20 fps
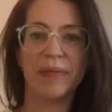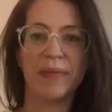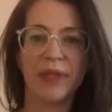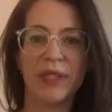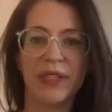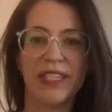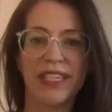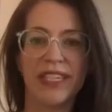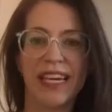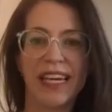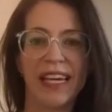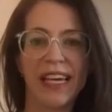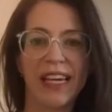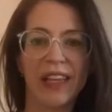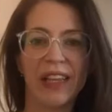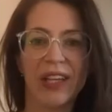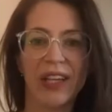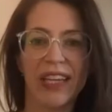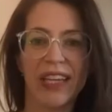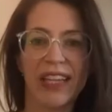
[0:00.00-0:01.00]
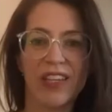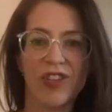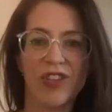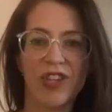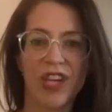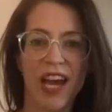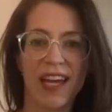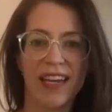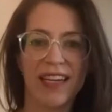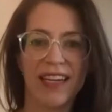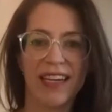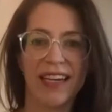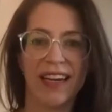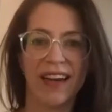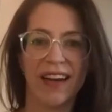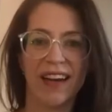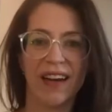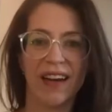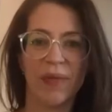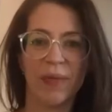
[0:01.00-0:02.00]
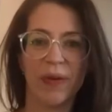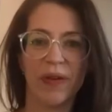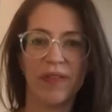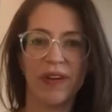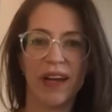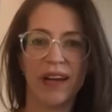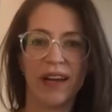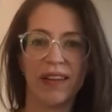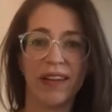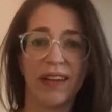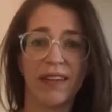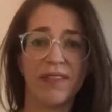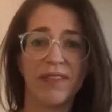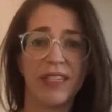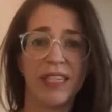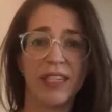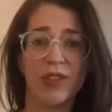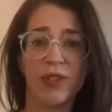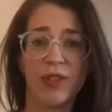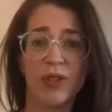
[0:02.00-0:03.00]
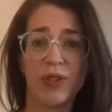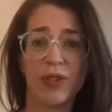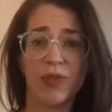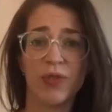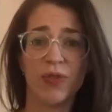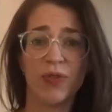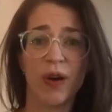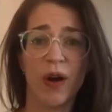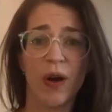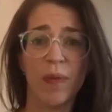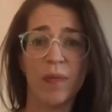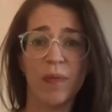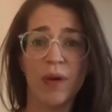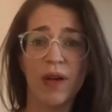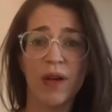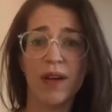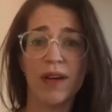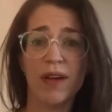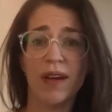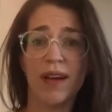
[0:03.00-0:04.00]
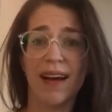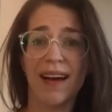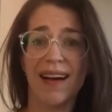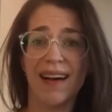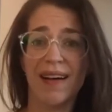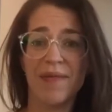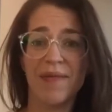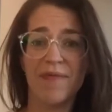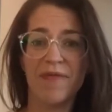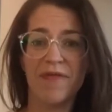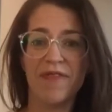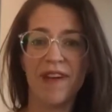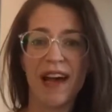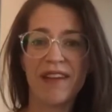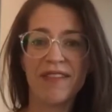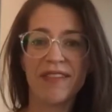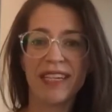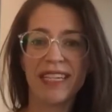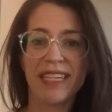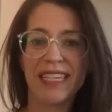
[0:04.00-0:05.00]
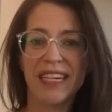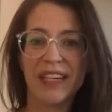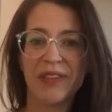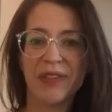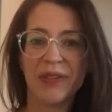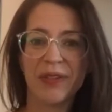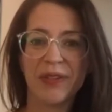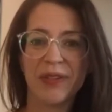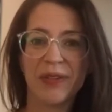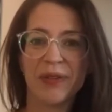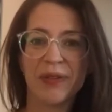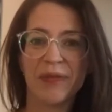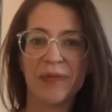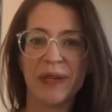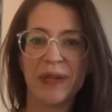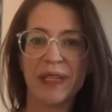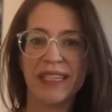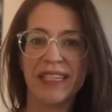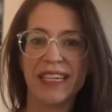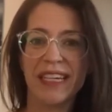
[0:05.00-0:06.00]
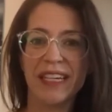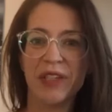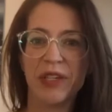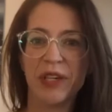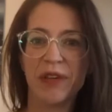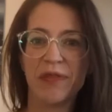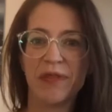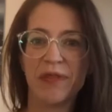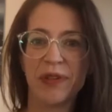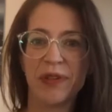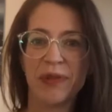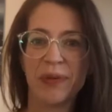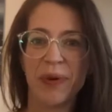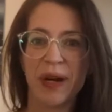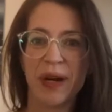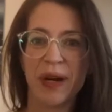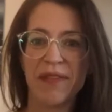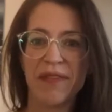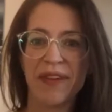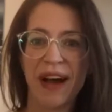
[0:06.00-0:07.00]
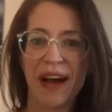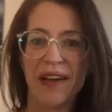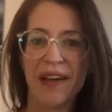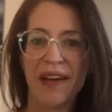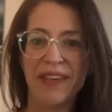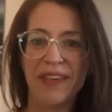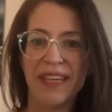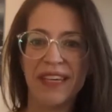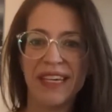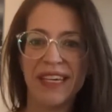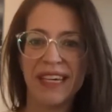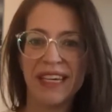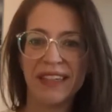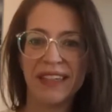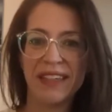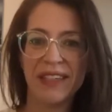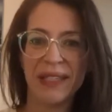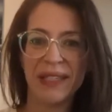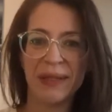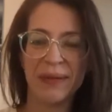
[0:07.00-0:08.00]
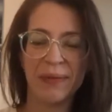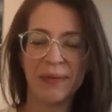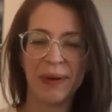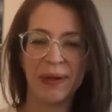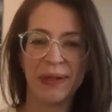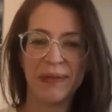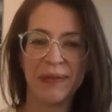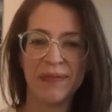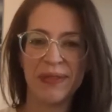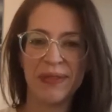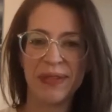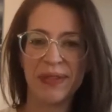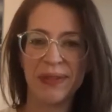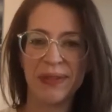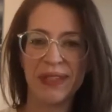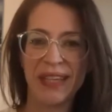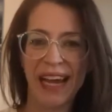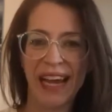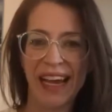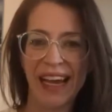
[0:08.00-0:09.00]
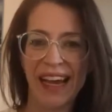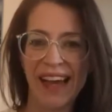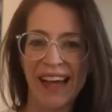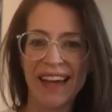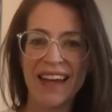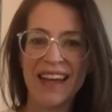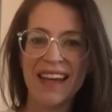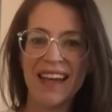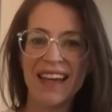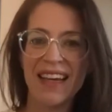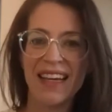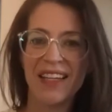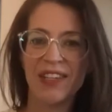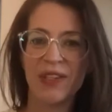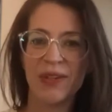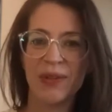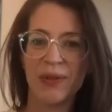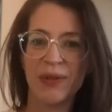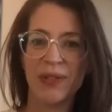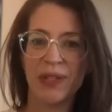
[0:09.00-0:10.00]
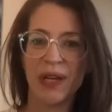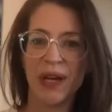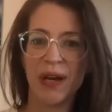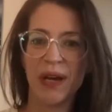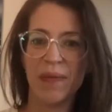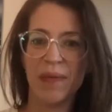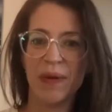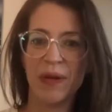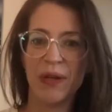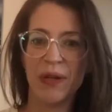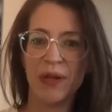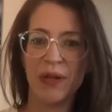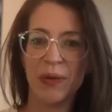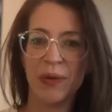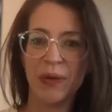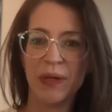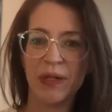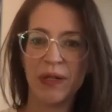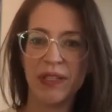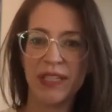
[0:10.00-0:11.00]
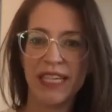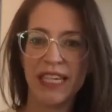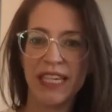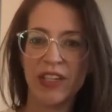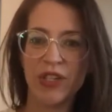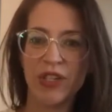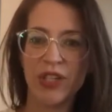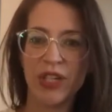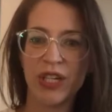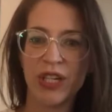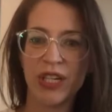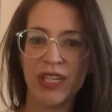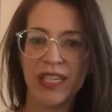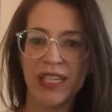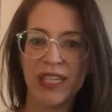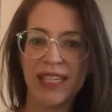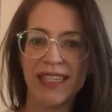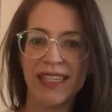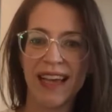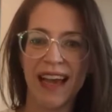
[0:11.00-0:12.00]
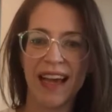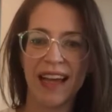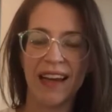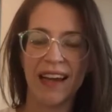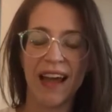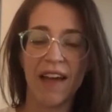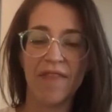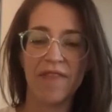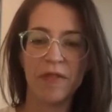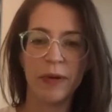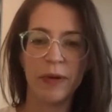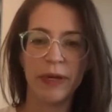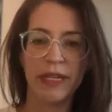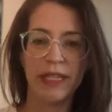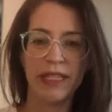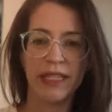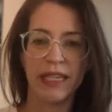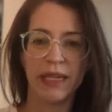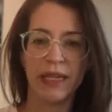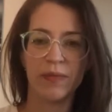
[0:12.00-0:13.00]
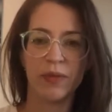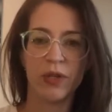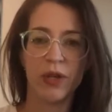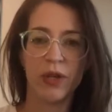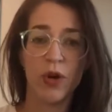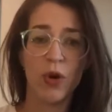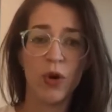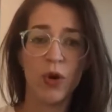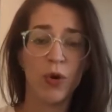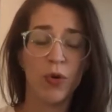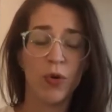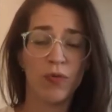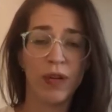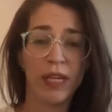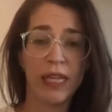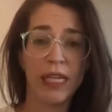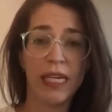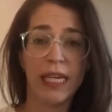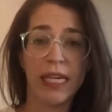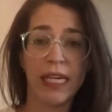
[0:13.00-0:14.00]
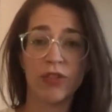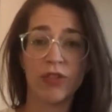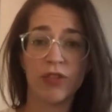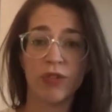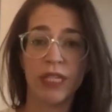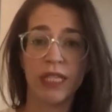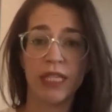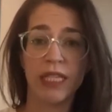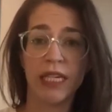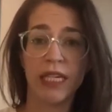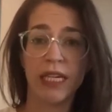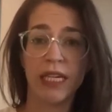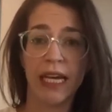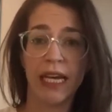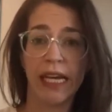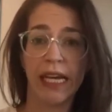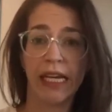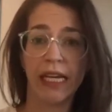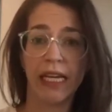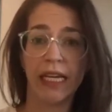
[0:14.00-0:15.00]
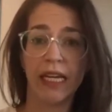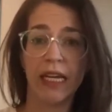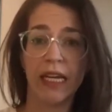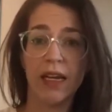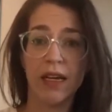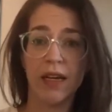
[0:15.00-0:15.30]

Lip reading: just taking a look at the chat here, and we've got a lot of teachers from veteran teachers who've been teaching for 25 years. Welcome, Suzanne, to some newer teachers, and everybody seems really interested in